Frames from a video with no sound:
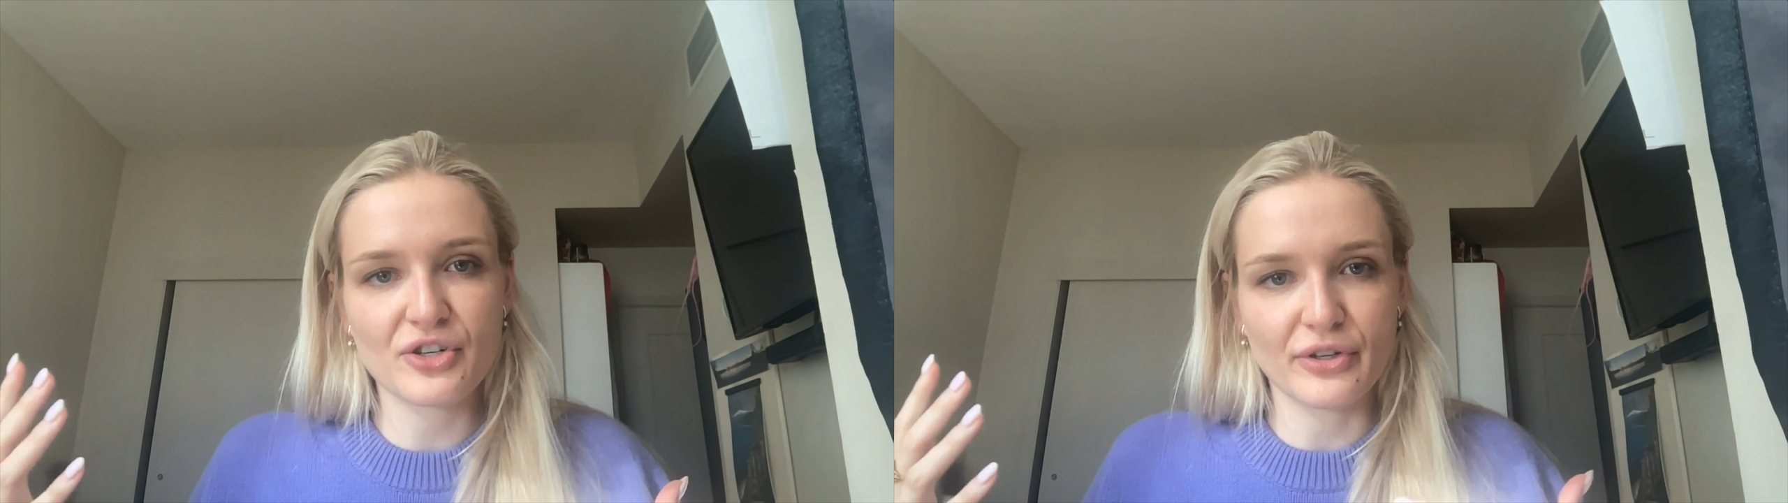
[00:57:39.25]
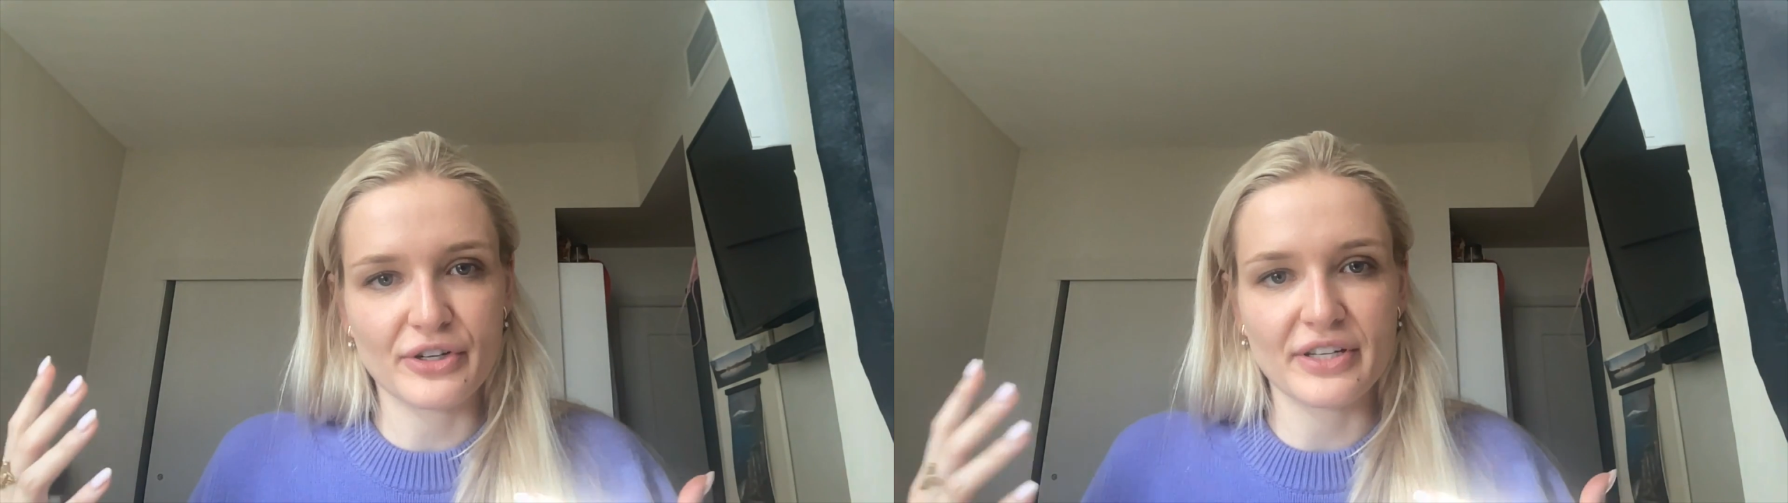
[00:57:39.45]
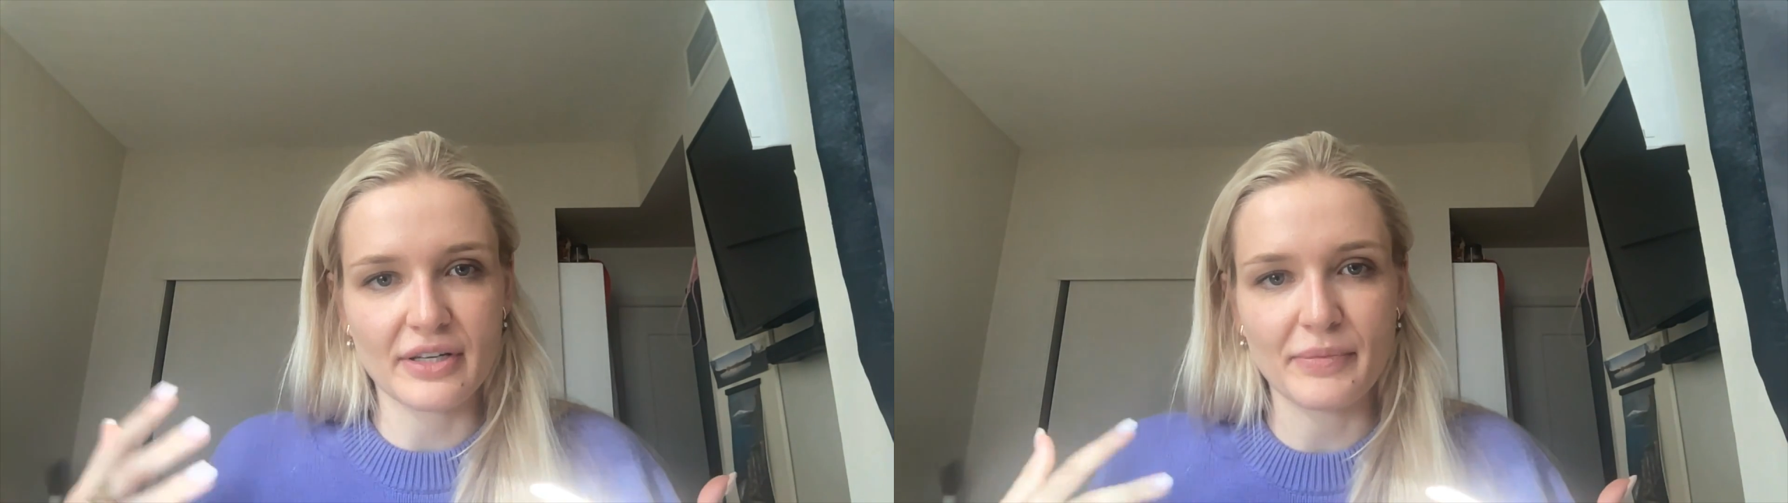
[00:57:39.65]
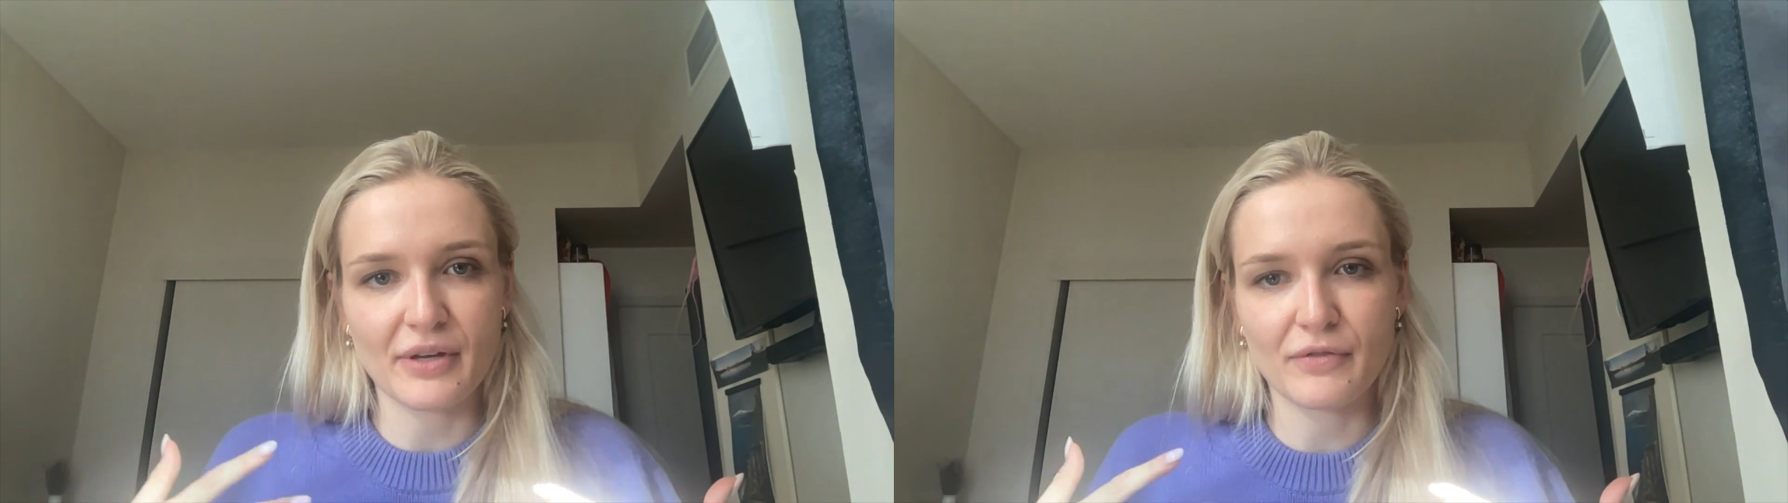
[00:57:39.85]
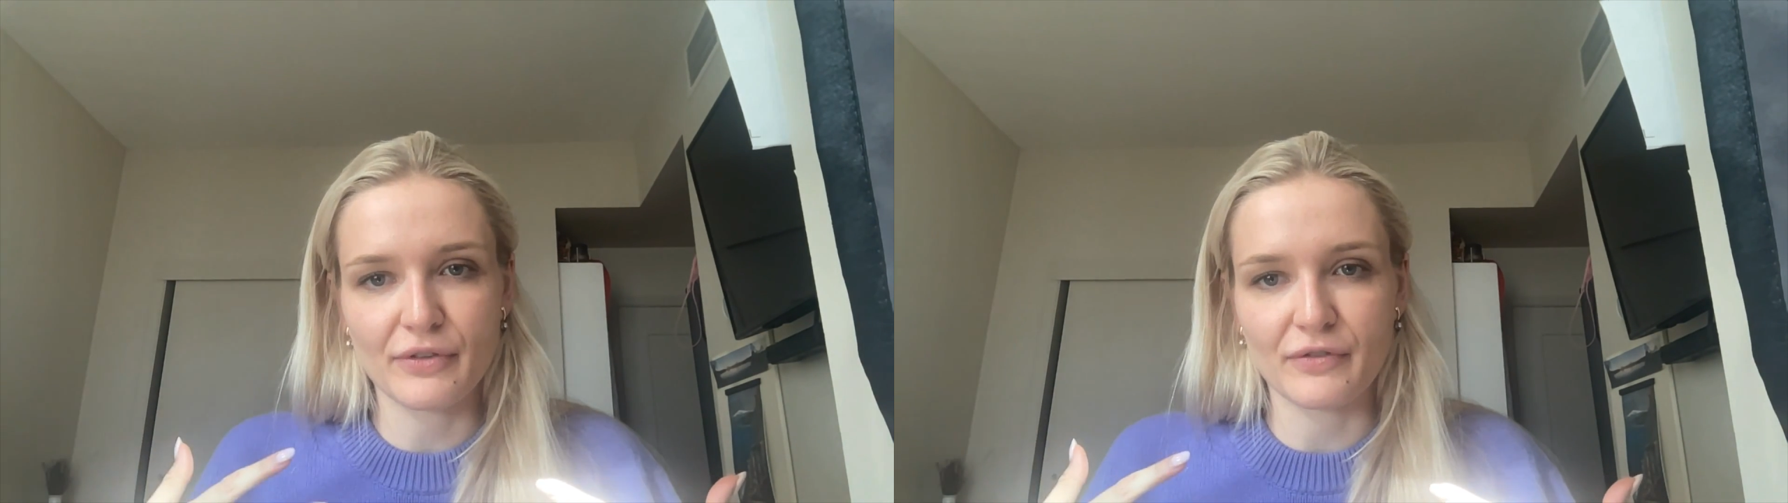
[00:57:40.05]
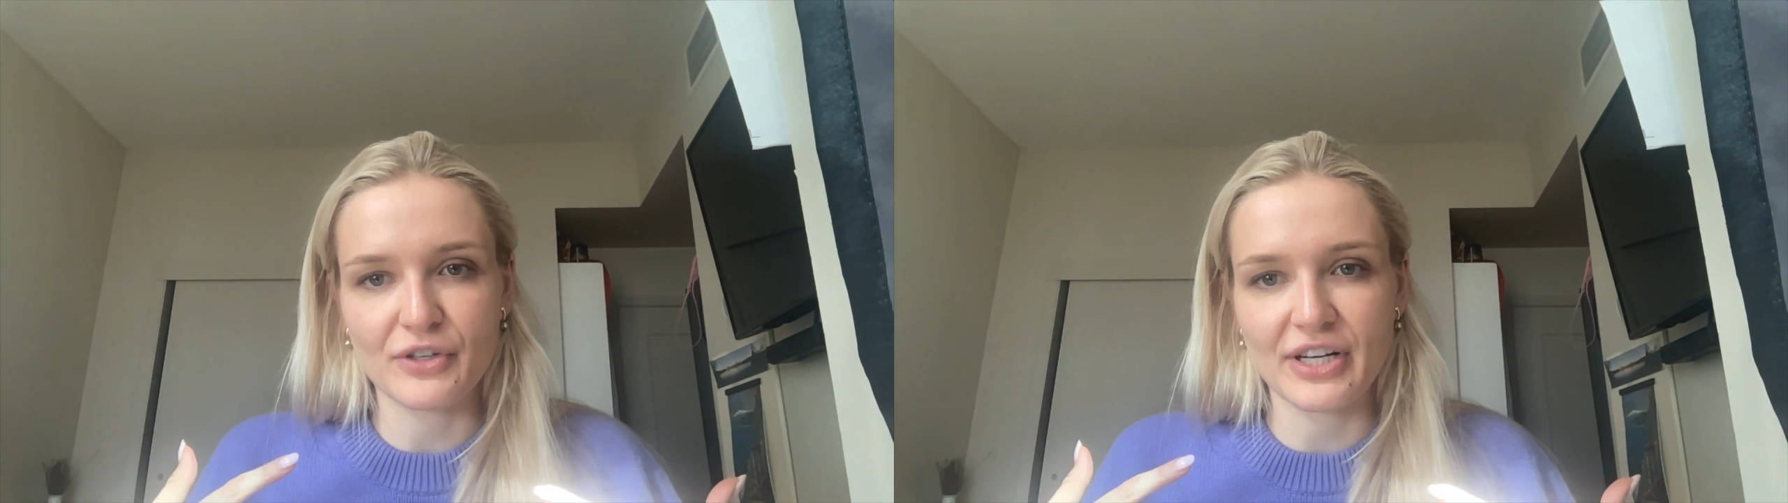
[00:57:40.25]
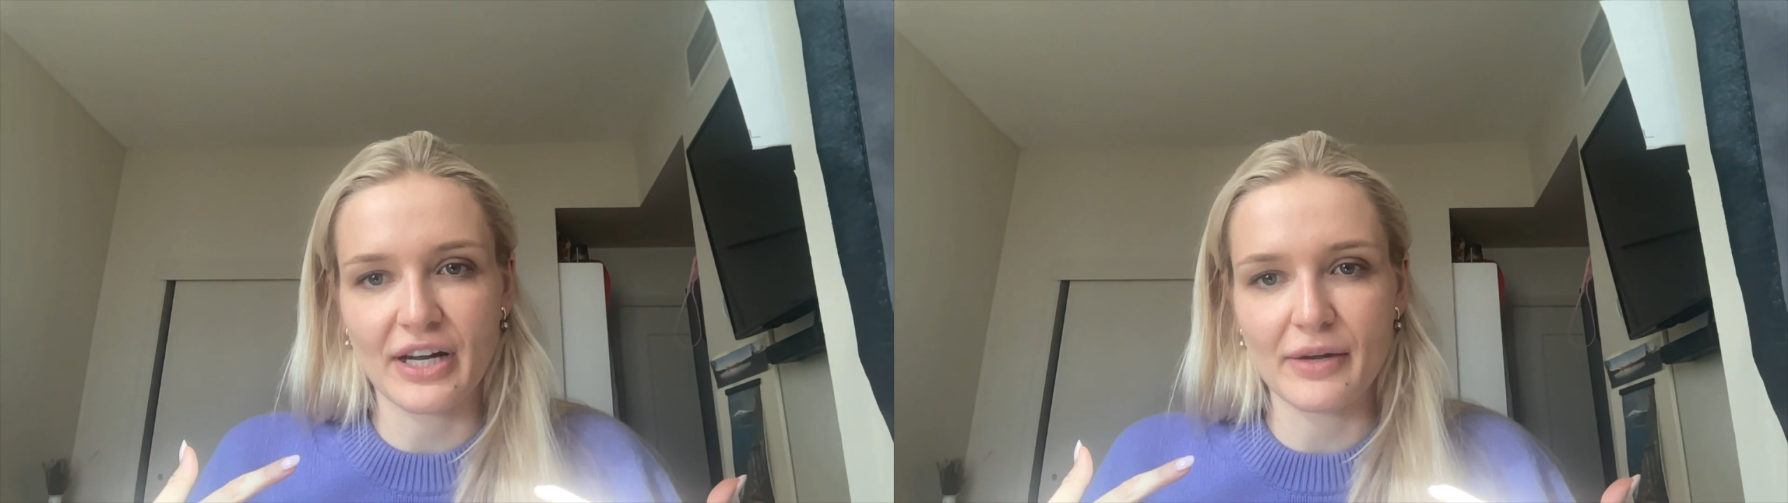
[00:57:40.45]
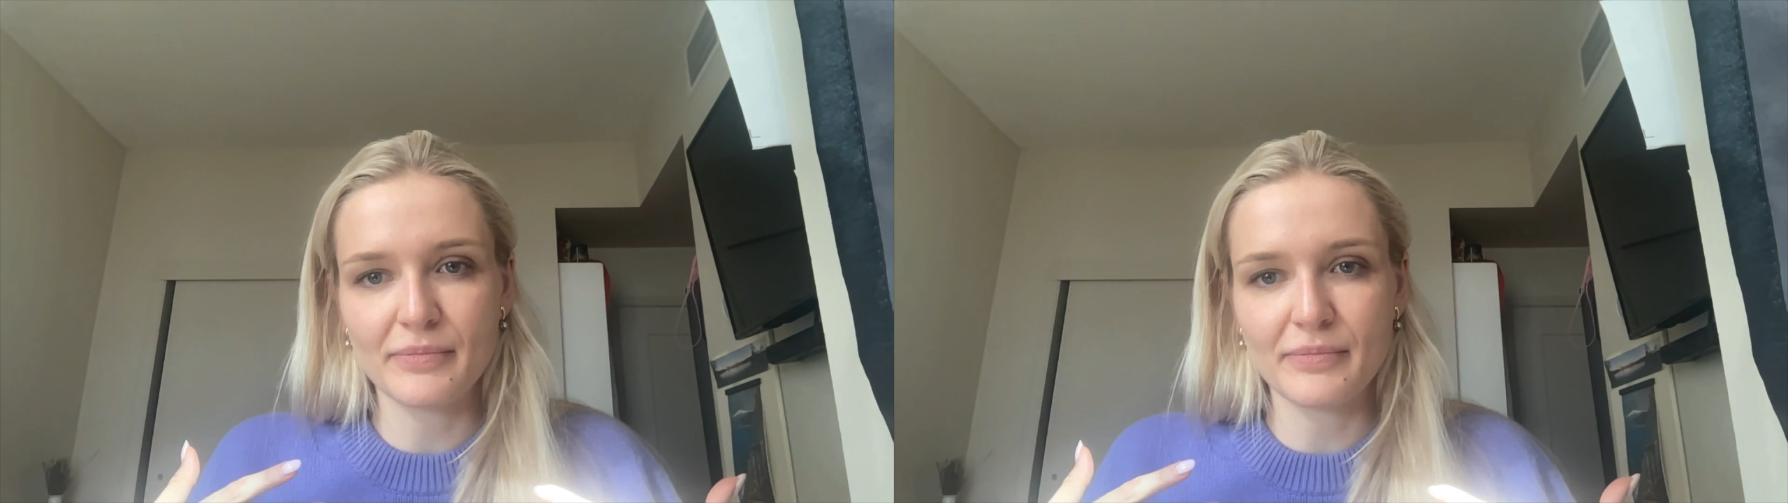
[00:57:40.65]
learning something for the first time.